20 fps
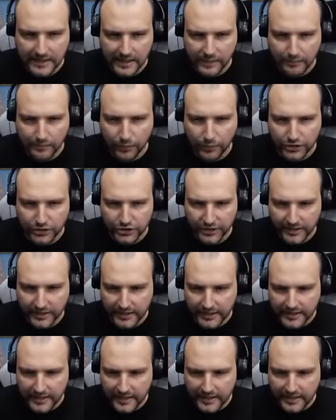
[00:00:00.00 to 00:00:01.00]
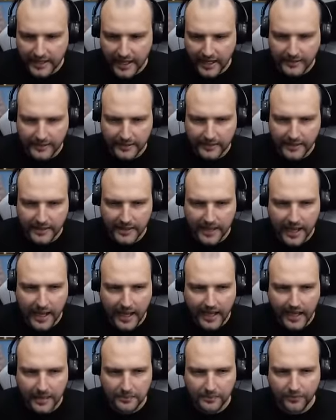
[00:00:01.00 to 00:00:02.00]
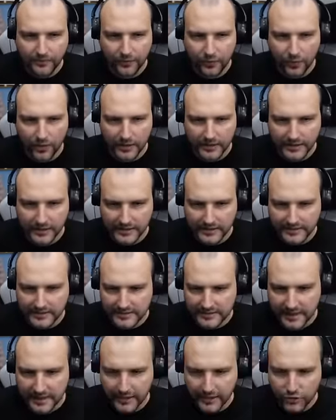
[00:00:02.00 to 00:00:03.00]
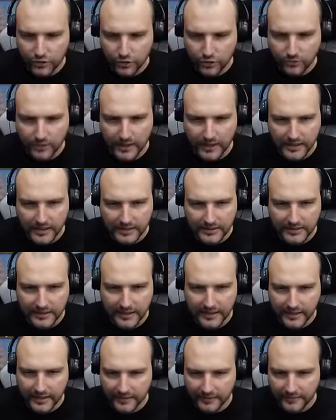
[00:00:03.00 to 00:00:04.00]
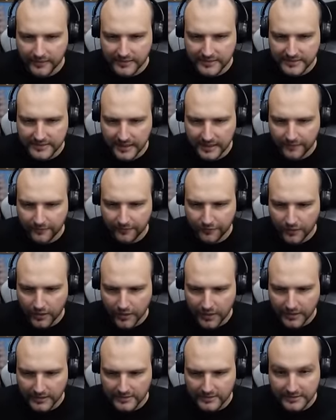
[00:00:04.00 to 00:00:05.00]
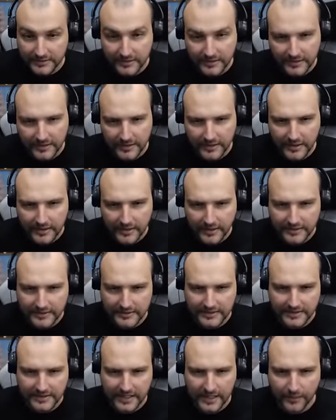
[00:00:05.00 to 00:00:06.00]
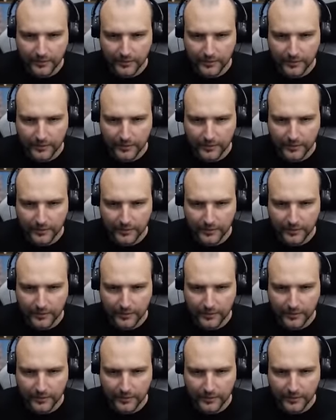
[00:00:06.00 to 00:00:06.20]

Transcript: pushing the dead VR up front and saying you mother trucker will serve for us. This is how it